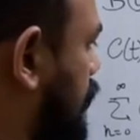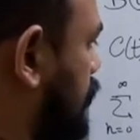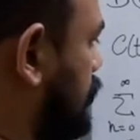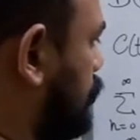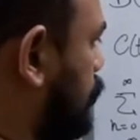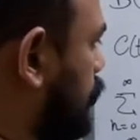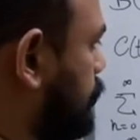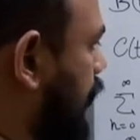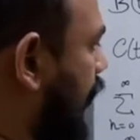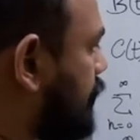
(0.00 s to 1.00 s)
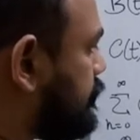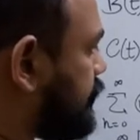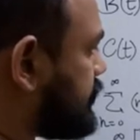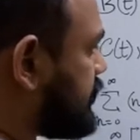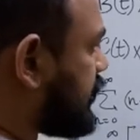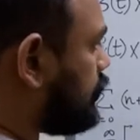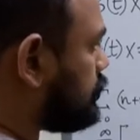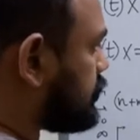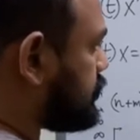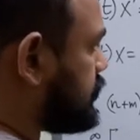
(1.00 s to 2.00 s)
what we have, if I take out the
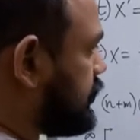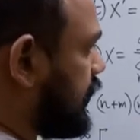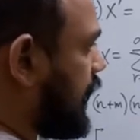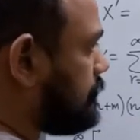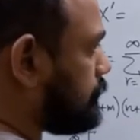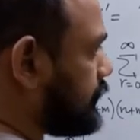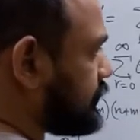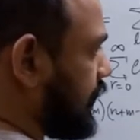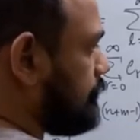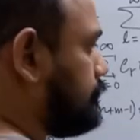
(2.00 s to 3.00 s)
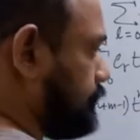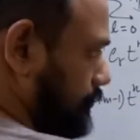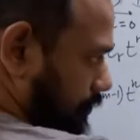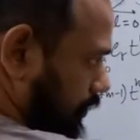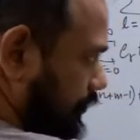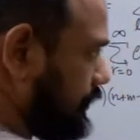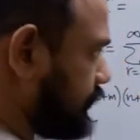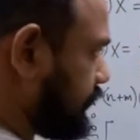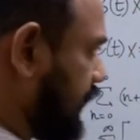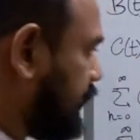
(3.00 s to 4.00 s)
t n plus m on this
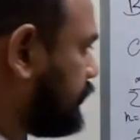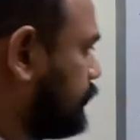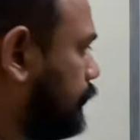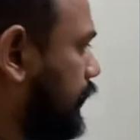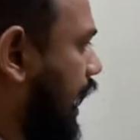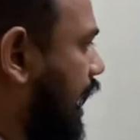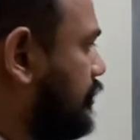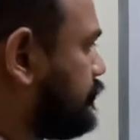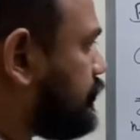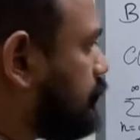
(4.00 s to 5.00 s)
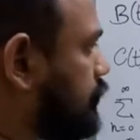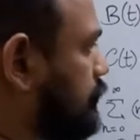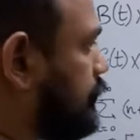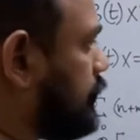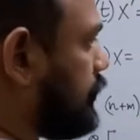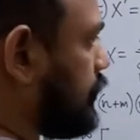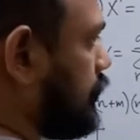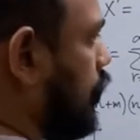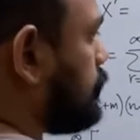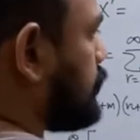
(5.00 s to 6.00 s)
side, what I have
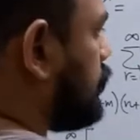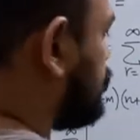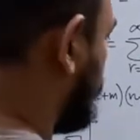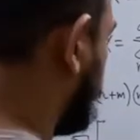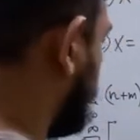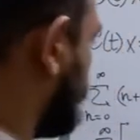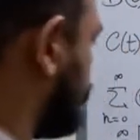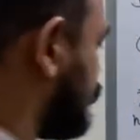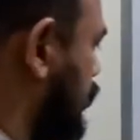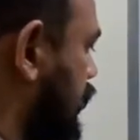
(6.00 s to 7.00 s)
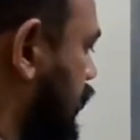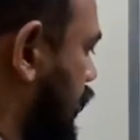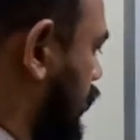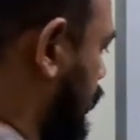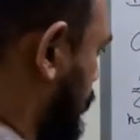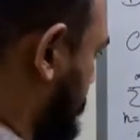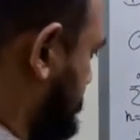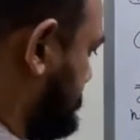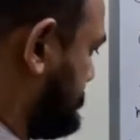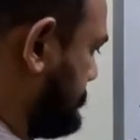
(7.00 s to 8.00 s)
common over here is, or
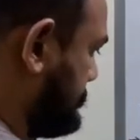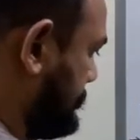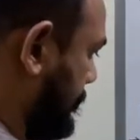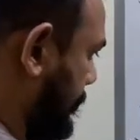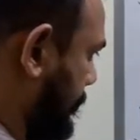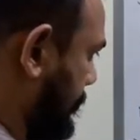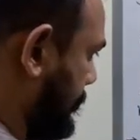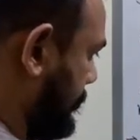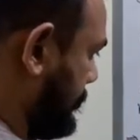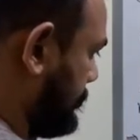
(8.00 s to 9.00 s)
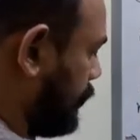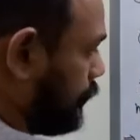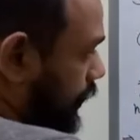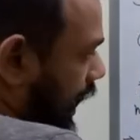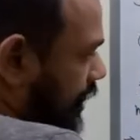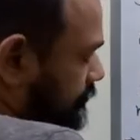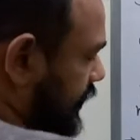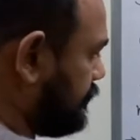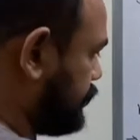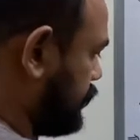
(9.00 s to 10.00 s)
what I have
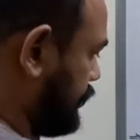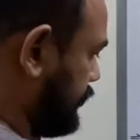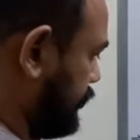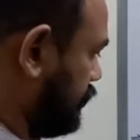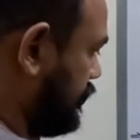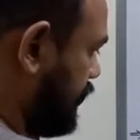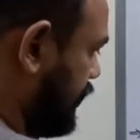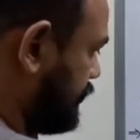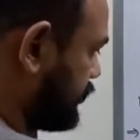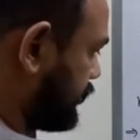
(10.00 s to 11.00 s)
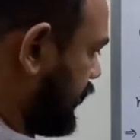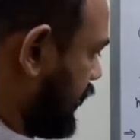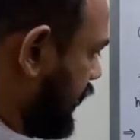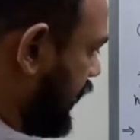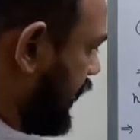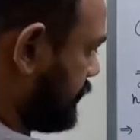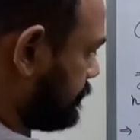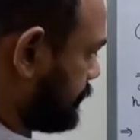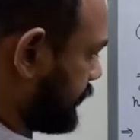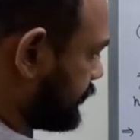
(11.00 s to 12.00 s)
left over there is n
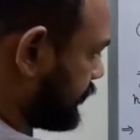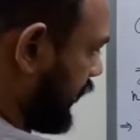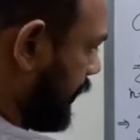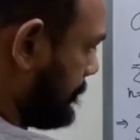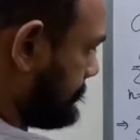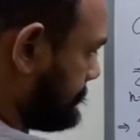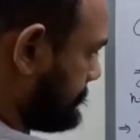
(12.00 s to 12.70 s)
plus m,